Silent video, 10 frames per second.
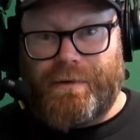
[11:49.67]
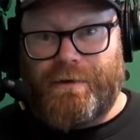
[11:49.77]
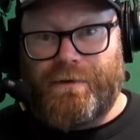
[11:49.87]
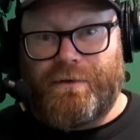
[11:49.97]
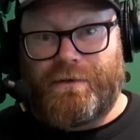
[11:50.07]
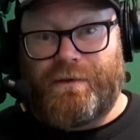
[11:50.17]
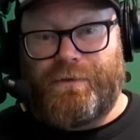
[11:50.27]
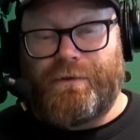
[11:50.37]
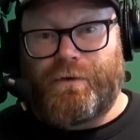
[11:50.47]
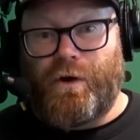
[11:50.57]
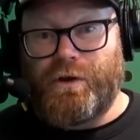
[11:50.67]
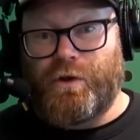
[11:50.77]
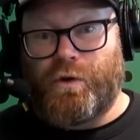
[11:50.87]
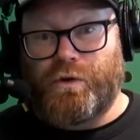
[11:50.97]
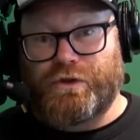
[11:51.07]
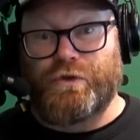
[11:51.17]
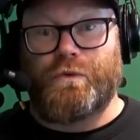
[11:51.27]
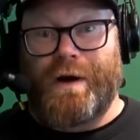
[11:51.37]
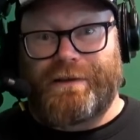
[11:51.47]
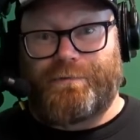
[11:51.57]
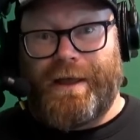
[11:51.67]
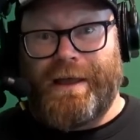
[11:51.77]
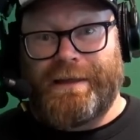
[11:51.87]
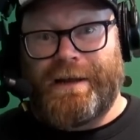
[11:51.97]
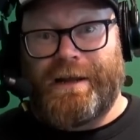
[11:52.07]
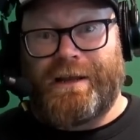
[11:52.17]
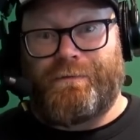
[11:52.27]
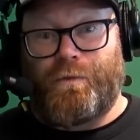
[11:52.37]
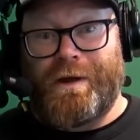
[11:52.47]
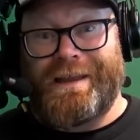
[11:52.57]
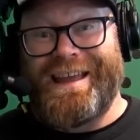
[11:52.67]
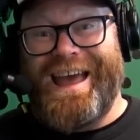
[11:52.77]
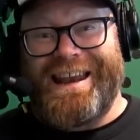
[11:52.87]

because if you've got your 2 rucks playing in any given week